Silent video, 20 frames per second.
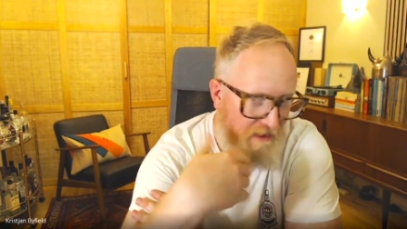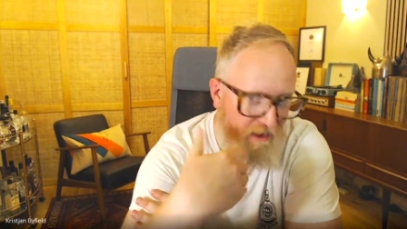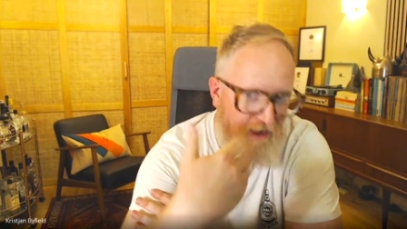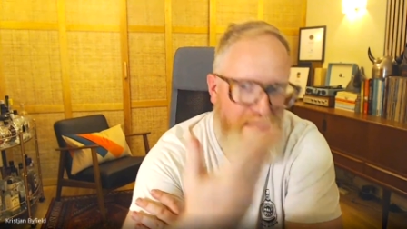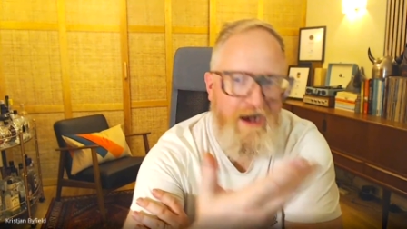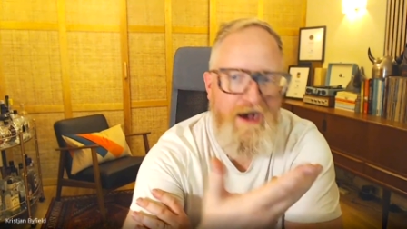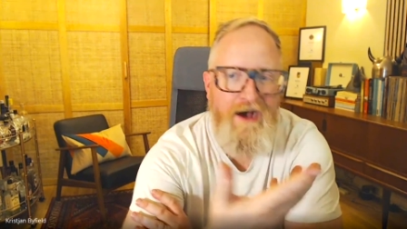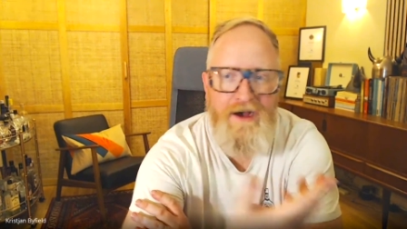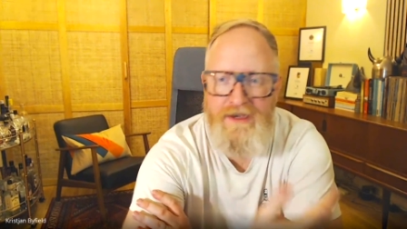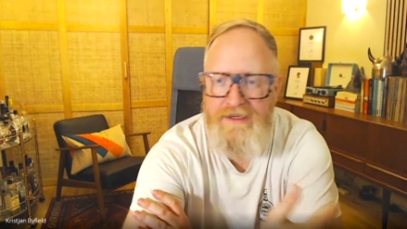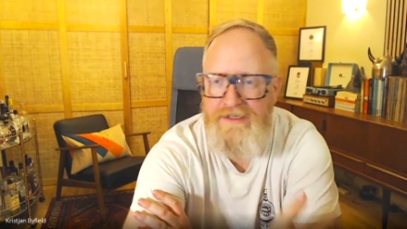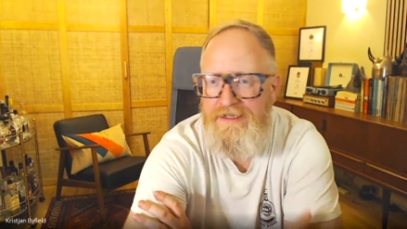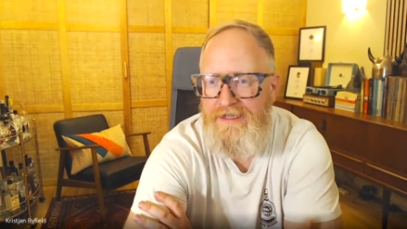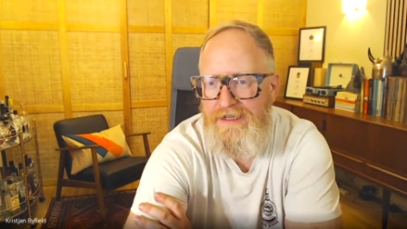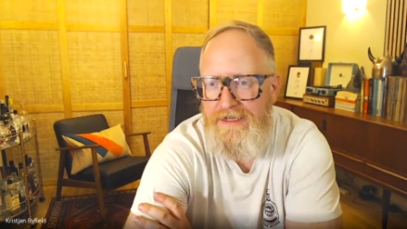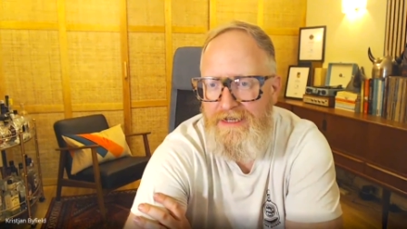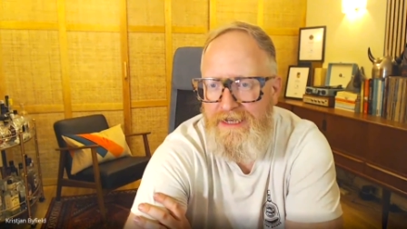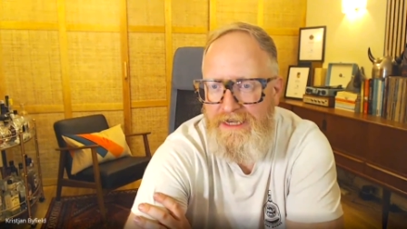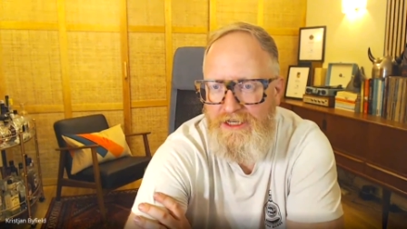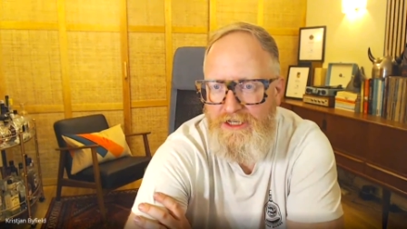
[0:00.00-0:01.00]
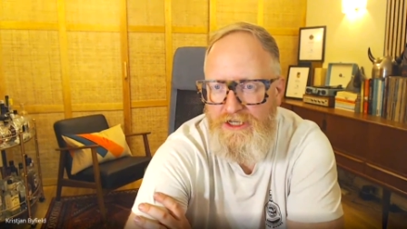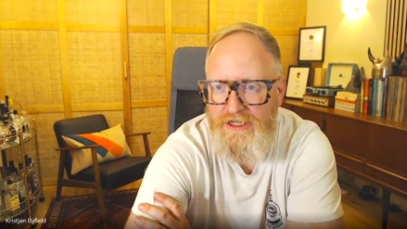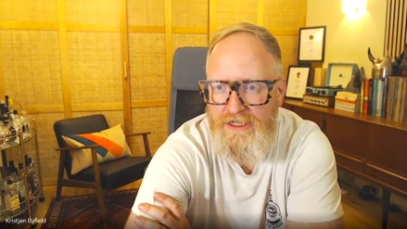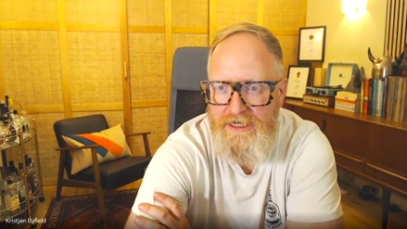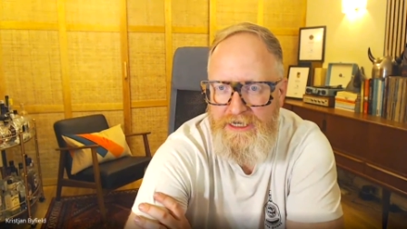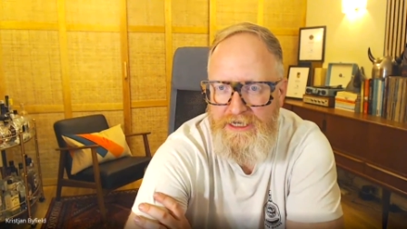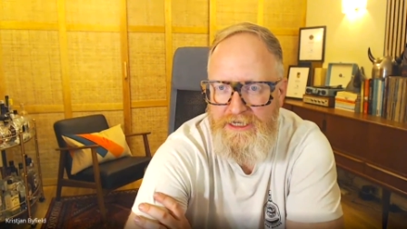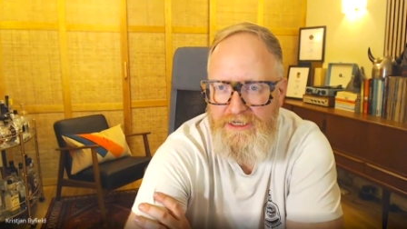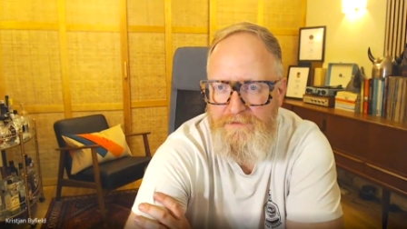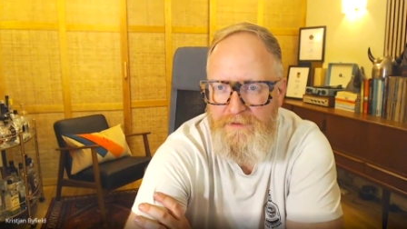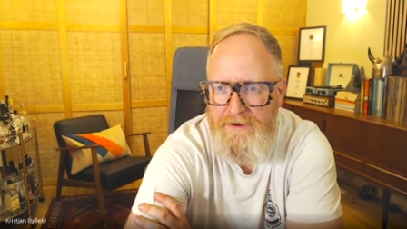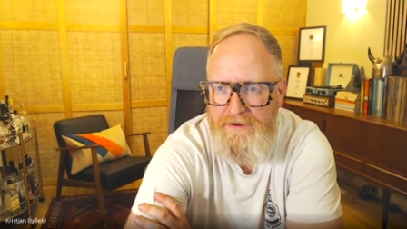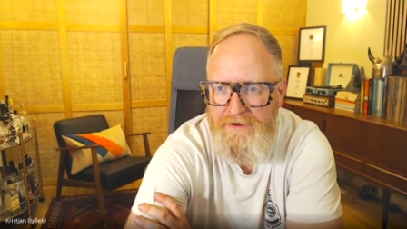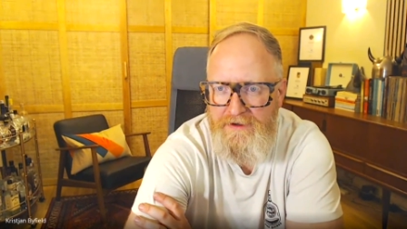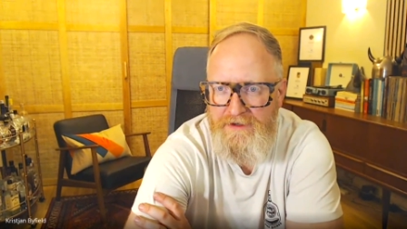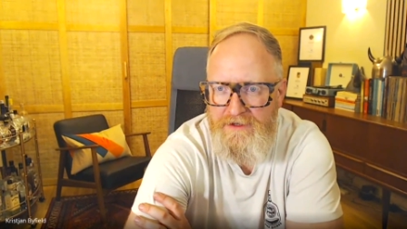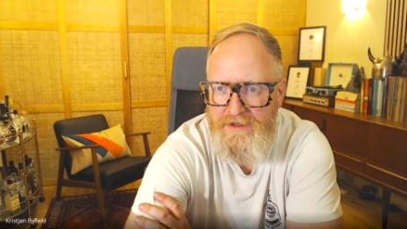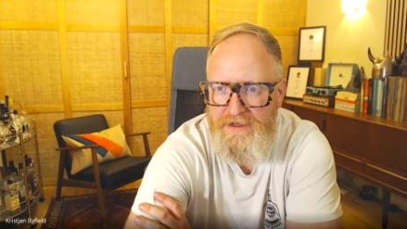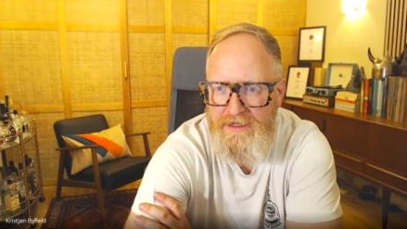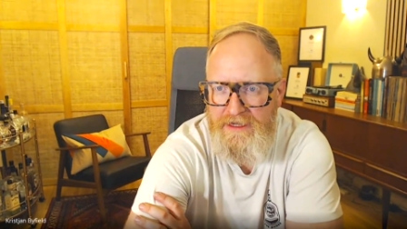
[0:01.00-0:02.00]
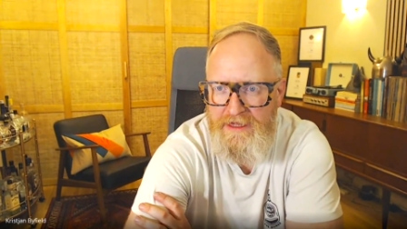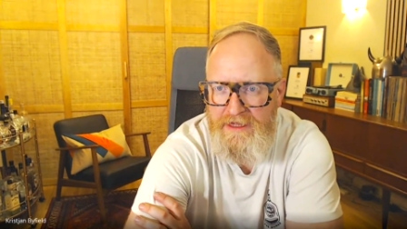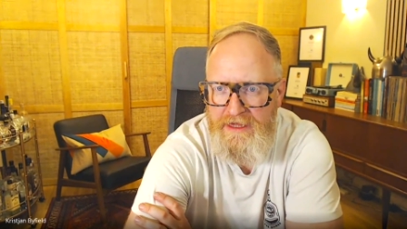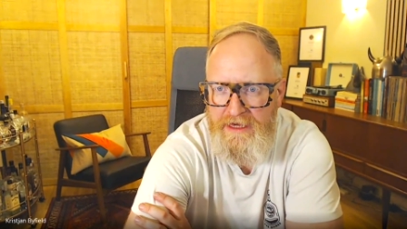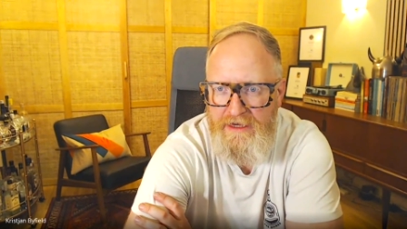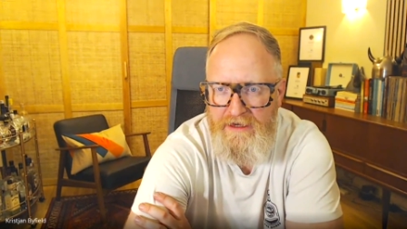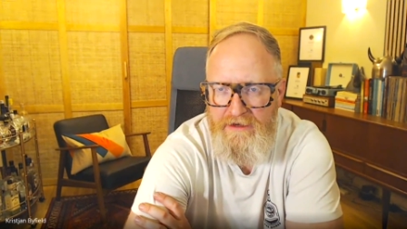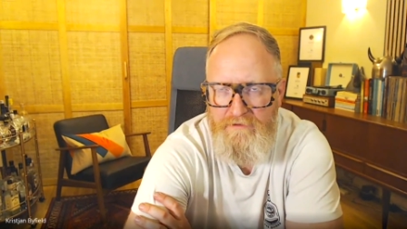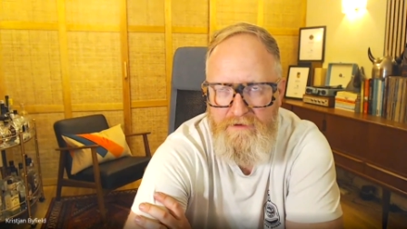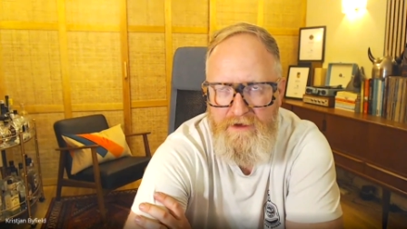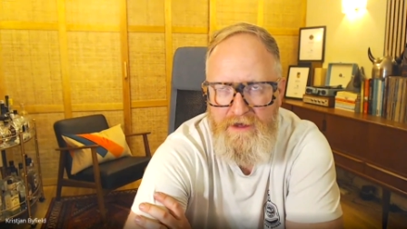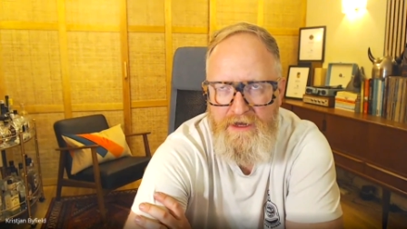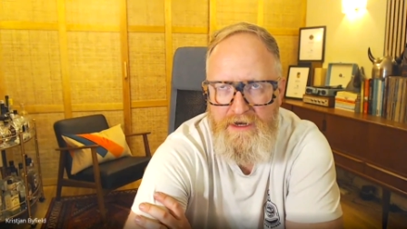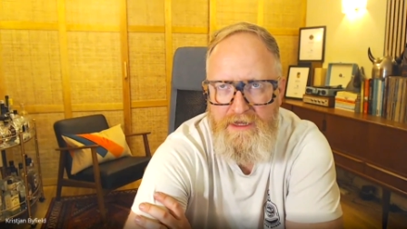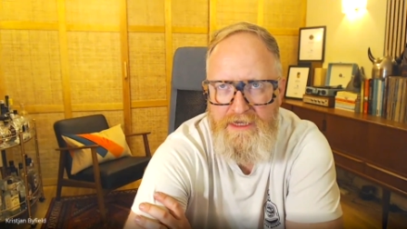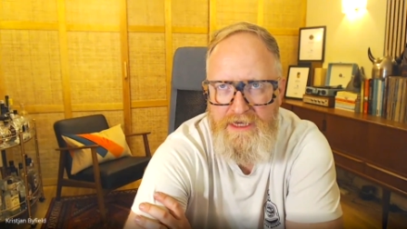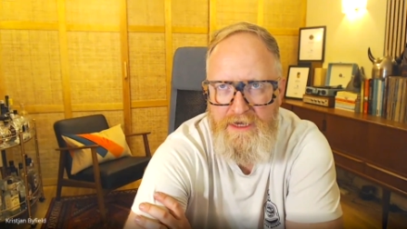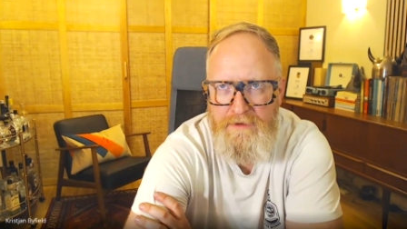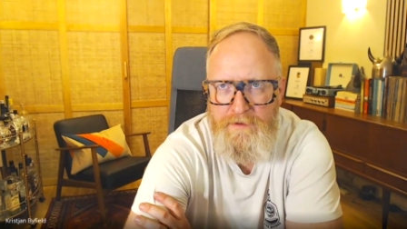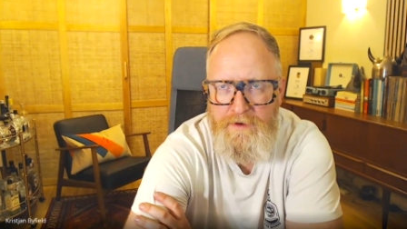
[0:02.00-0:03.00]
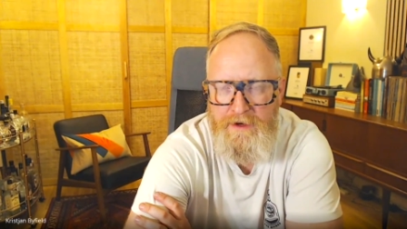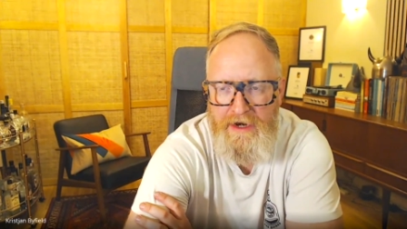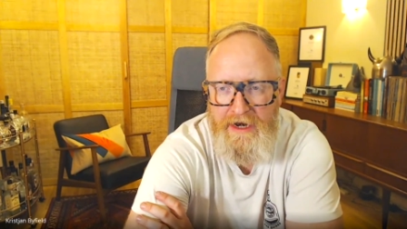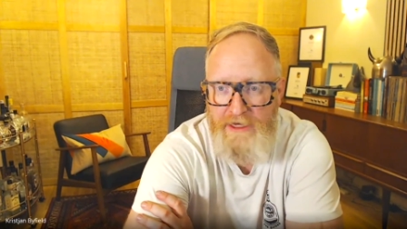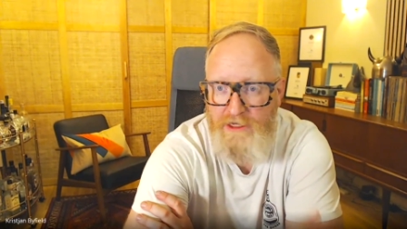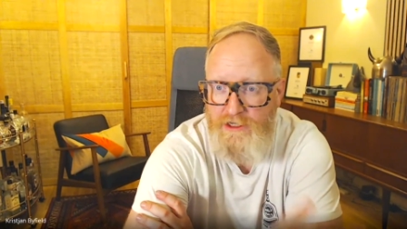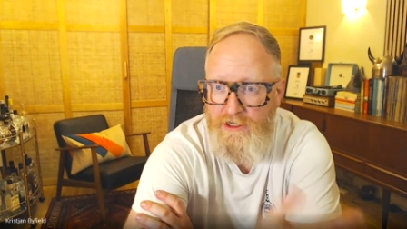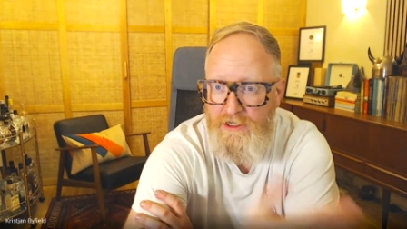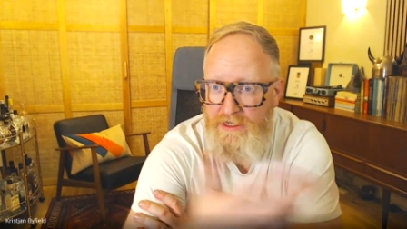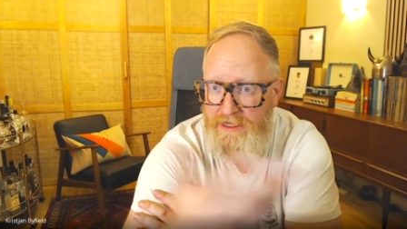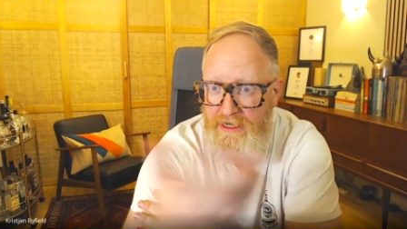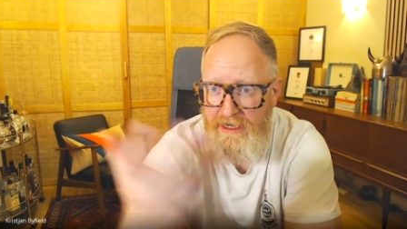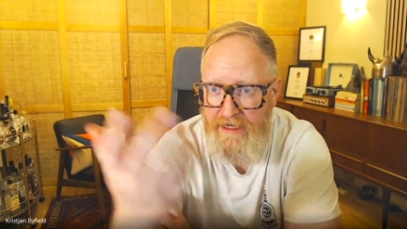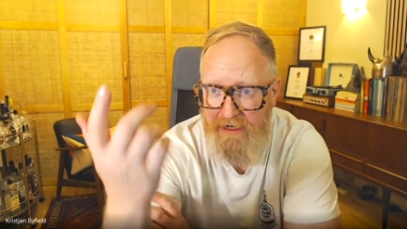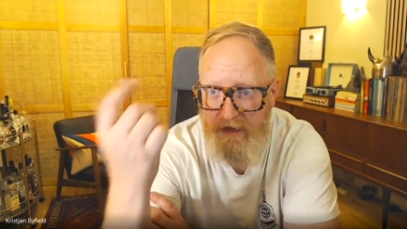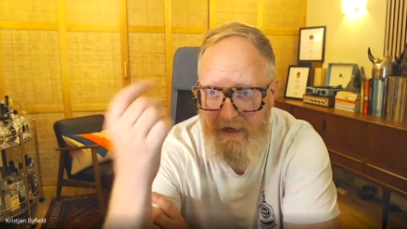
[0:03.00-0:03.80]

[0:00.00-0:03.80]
a heightened agency experience, because I think in a typical agency,